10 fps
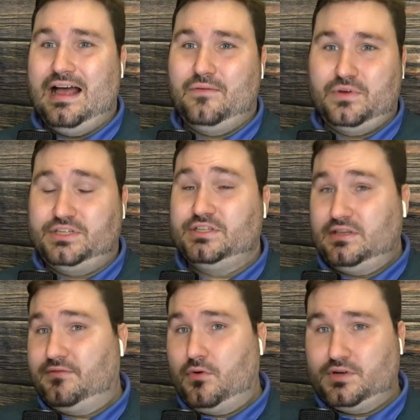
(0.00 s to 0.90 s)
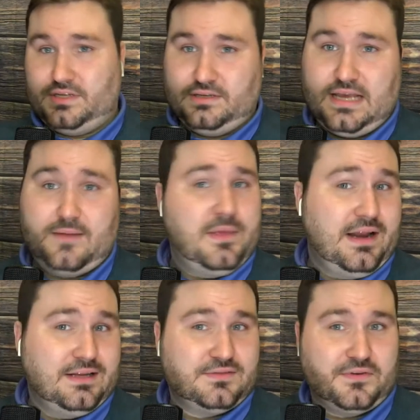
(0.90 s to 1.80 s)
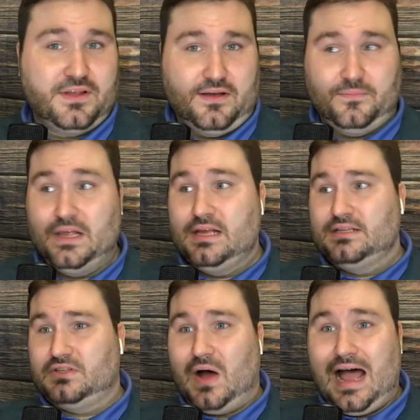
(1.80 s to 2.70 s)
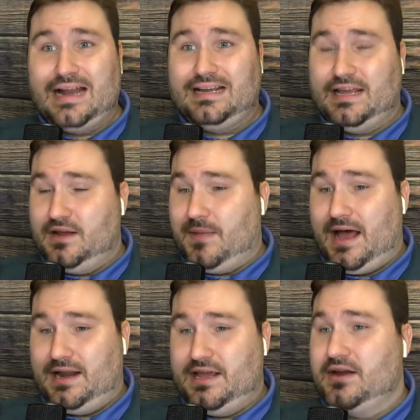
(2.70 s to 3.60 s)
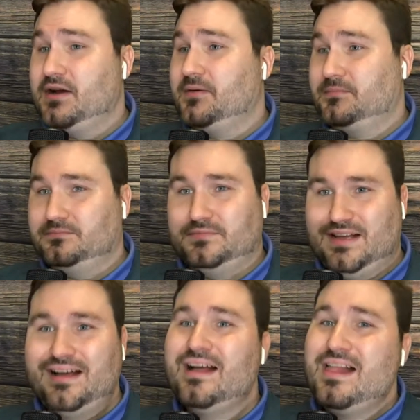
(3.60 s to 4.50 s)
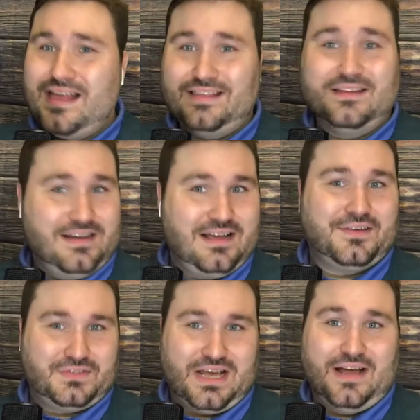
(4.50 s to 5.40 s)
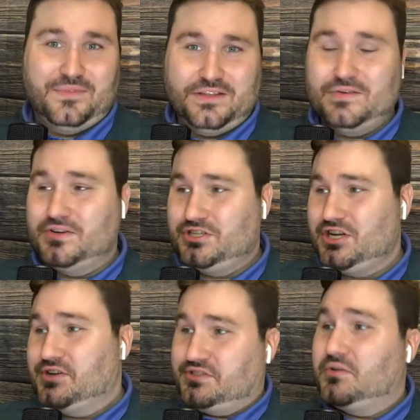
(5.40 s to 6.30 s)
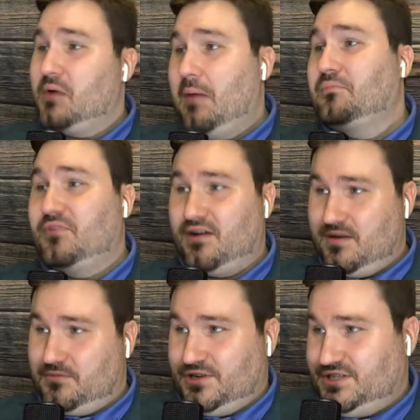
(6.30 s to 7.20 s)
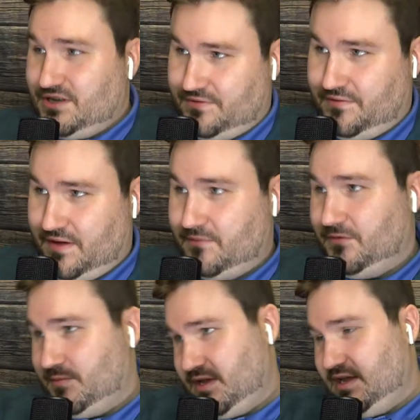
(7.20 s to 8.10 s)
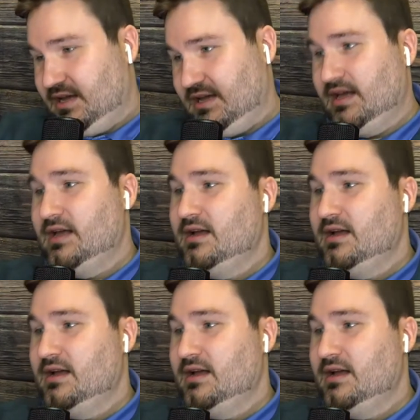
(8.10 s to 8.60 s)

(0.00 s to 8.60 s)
which is of course in 10 minutes for them. So I had to get him out of here in the nick of time to do his show. So I'm very appreciative of him for being